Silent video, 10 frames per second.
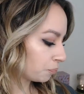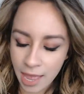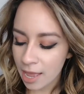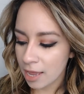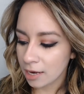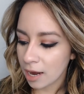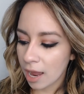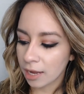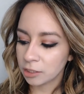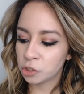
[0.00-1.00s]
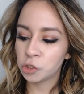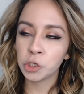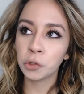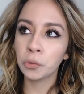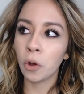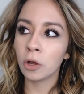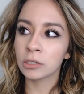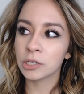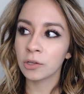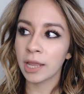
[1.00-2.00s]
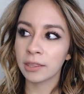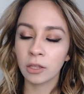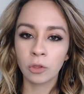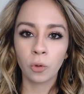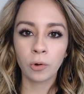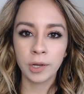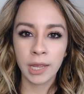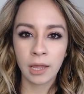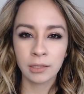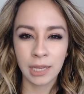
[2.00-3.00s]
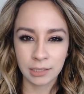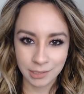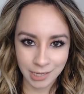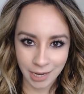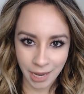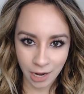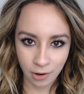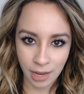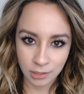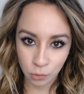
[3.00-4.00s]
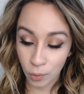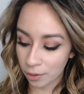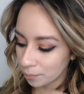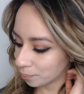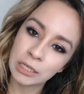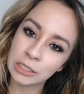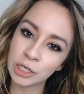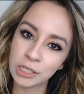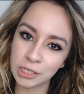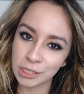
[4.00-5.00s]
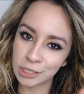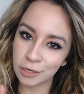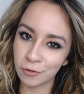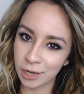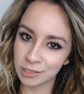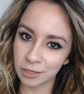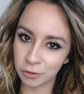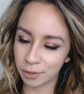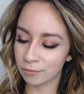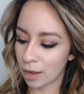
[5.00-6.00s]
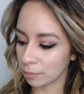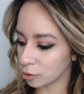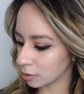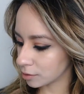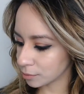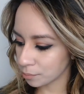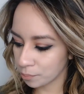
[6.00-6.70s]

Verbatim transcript: And I do also like the L'Oreal Next Day Hair as well just to give you guys a little bit of options.